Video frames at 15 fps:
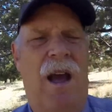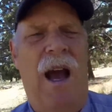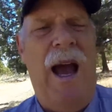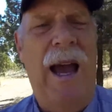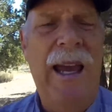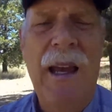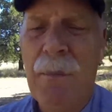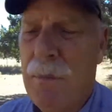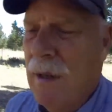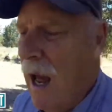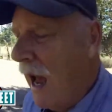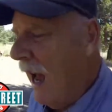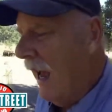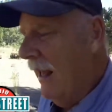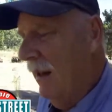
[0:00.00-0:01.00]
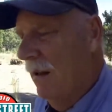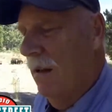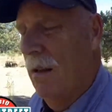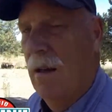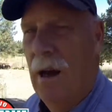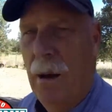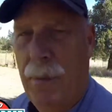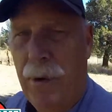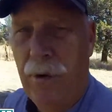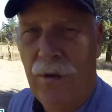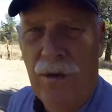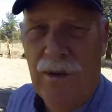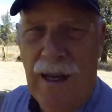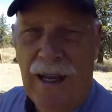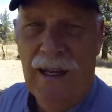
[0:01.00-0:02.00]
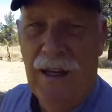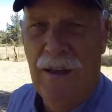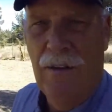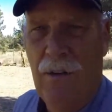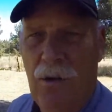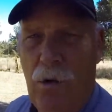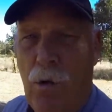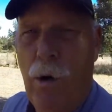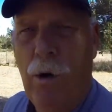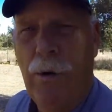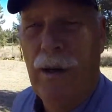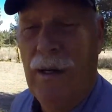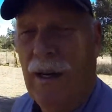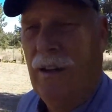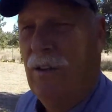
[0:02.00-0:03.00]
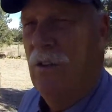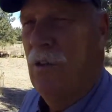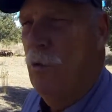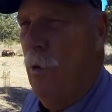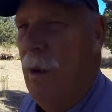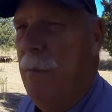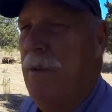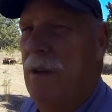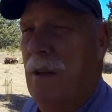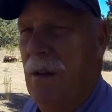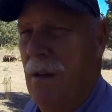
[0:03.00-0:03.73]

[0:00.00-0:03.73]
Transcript: I am not a person that could quote any script.